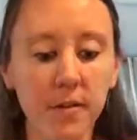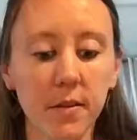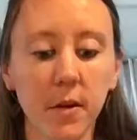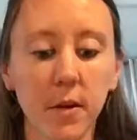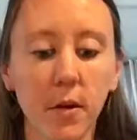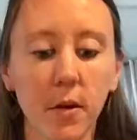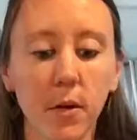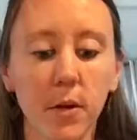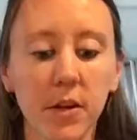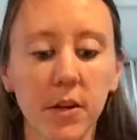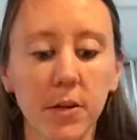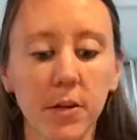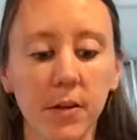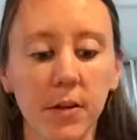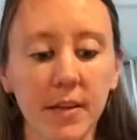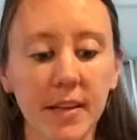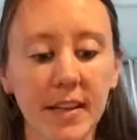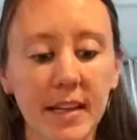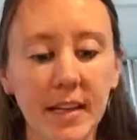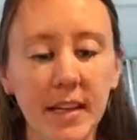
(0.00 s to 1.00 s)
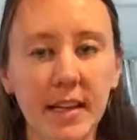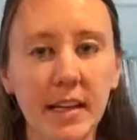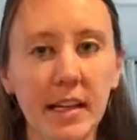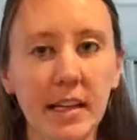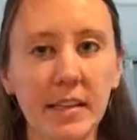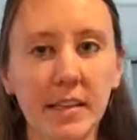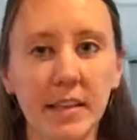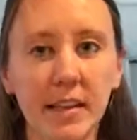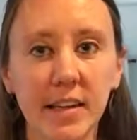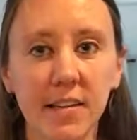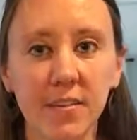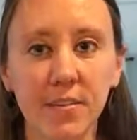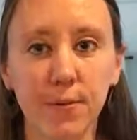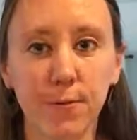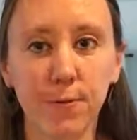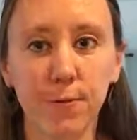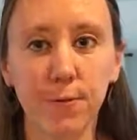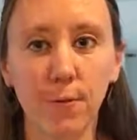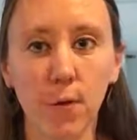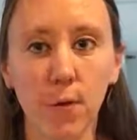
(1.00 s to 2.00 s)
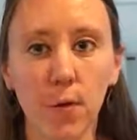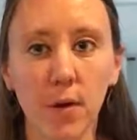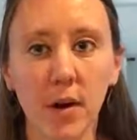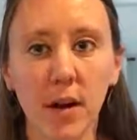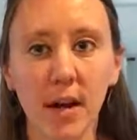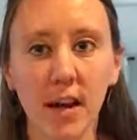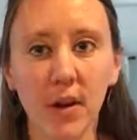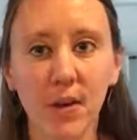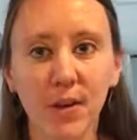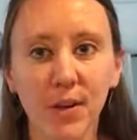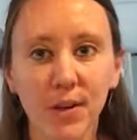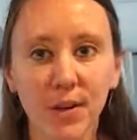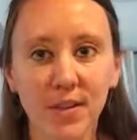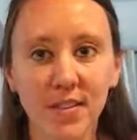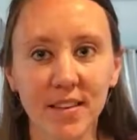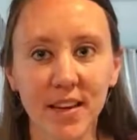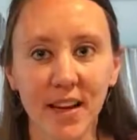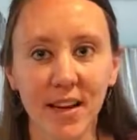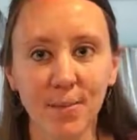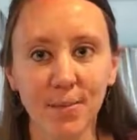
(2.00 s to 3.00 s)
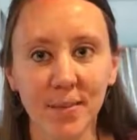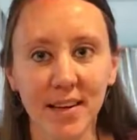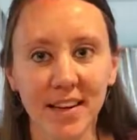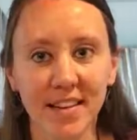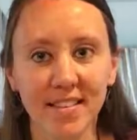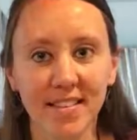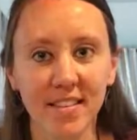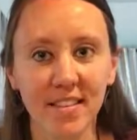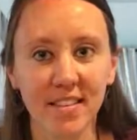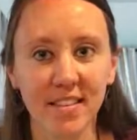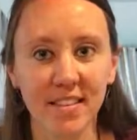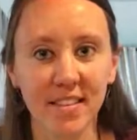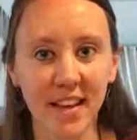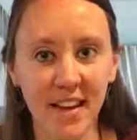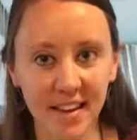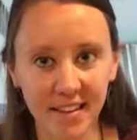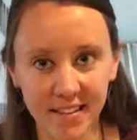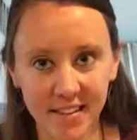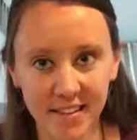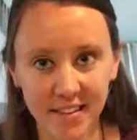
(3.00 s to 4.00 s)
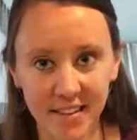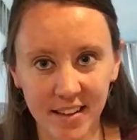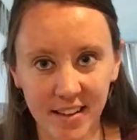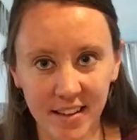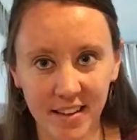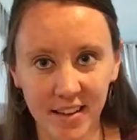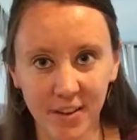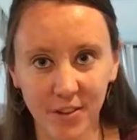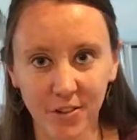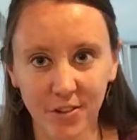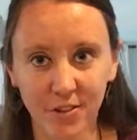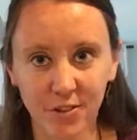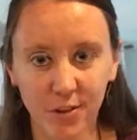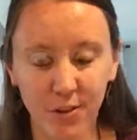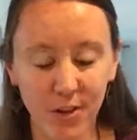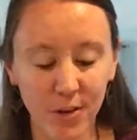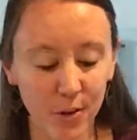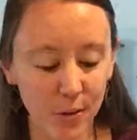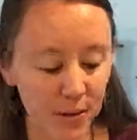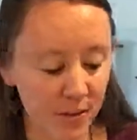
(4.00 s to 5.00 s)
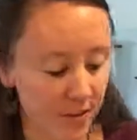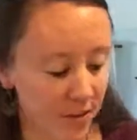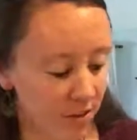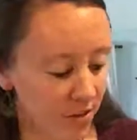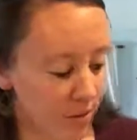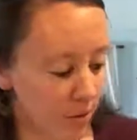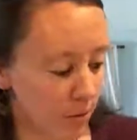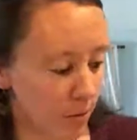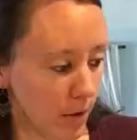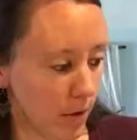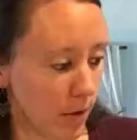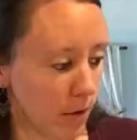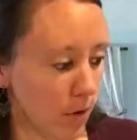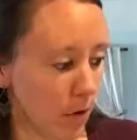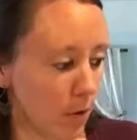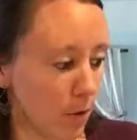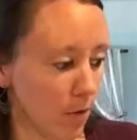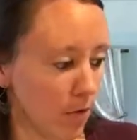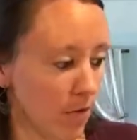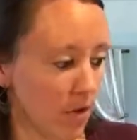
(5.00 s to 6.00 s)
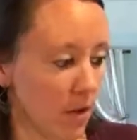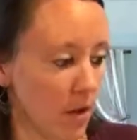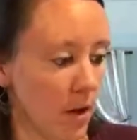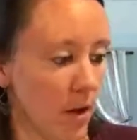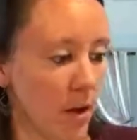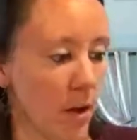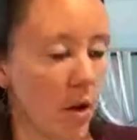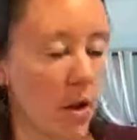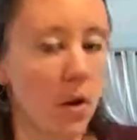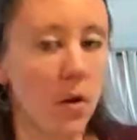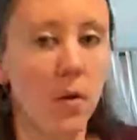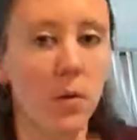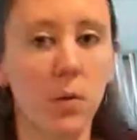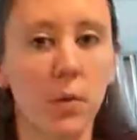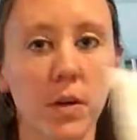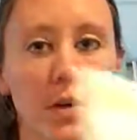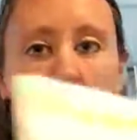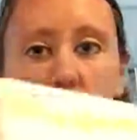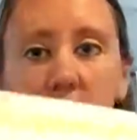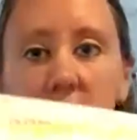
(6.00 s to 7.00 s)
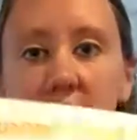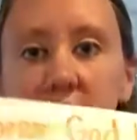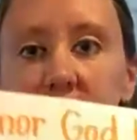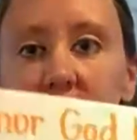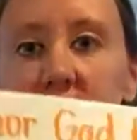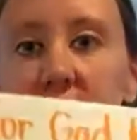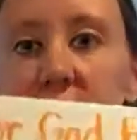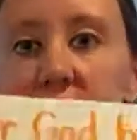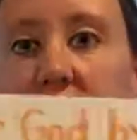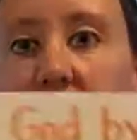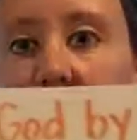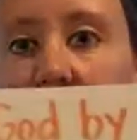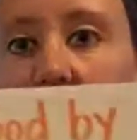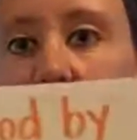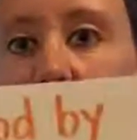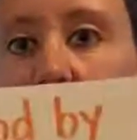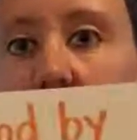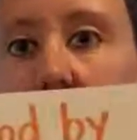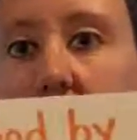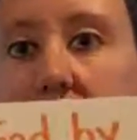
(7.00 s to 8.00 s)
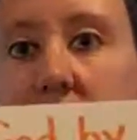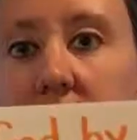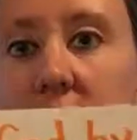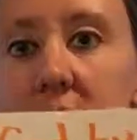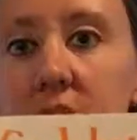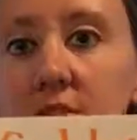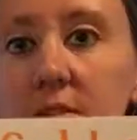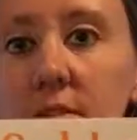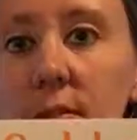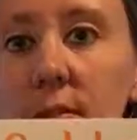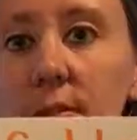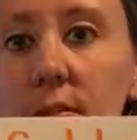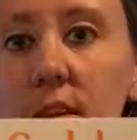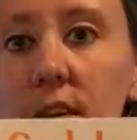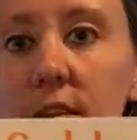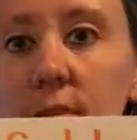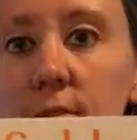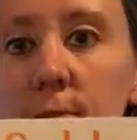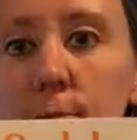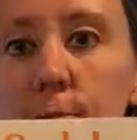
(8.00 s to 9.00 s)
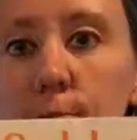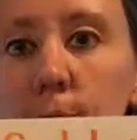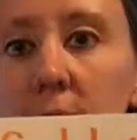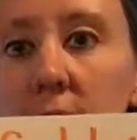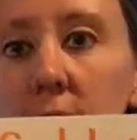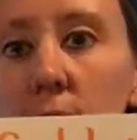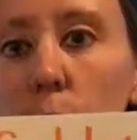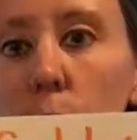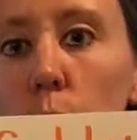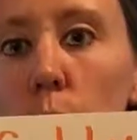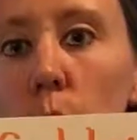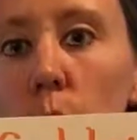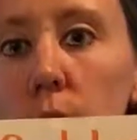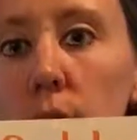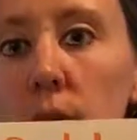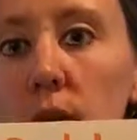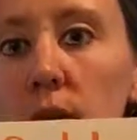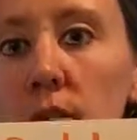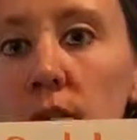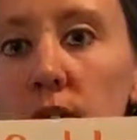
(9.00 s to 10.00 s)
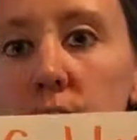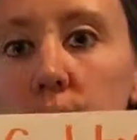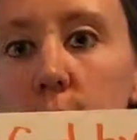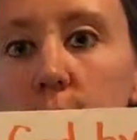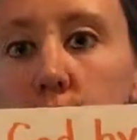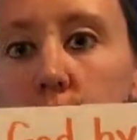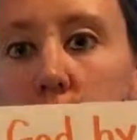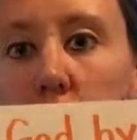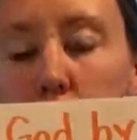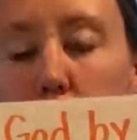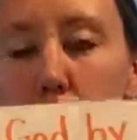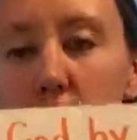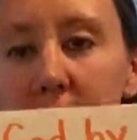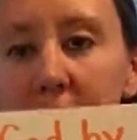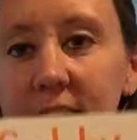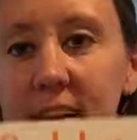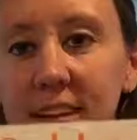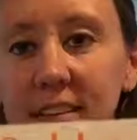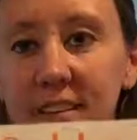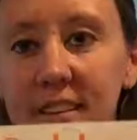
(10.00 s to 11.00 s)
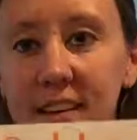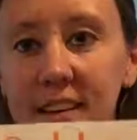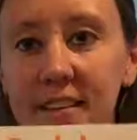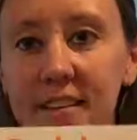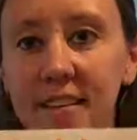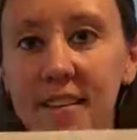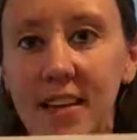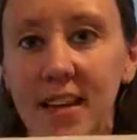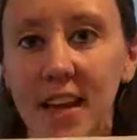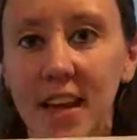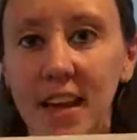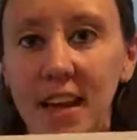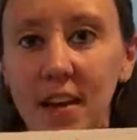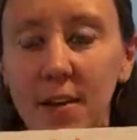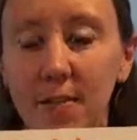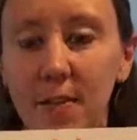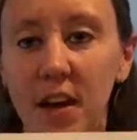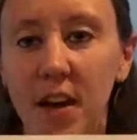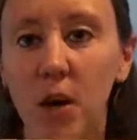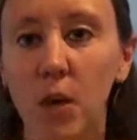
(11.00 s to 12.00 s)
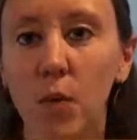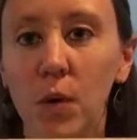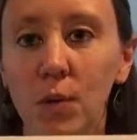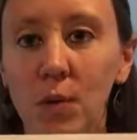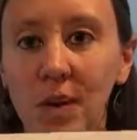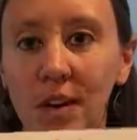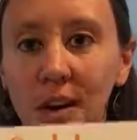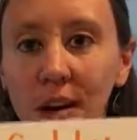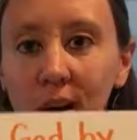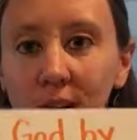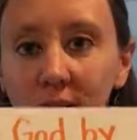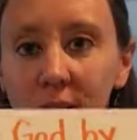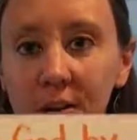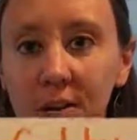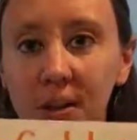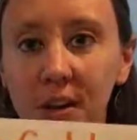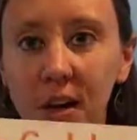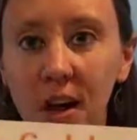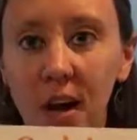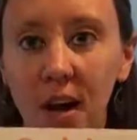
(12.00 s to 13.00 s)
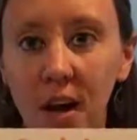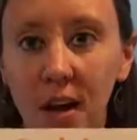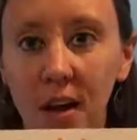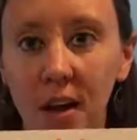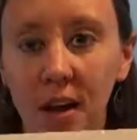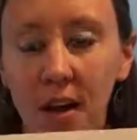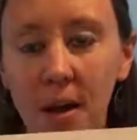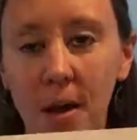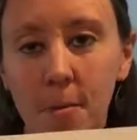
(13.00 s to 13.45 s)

So you'll need at least 4 arrows. I made 6, and then I'll show you what to do with those. We're going to take each of these red words from our big idea today of how we want to honor God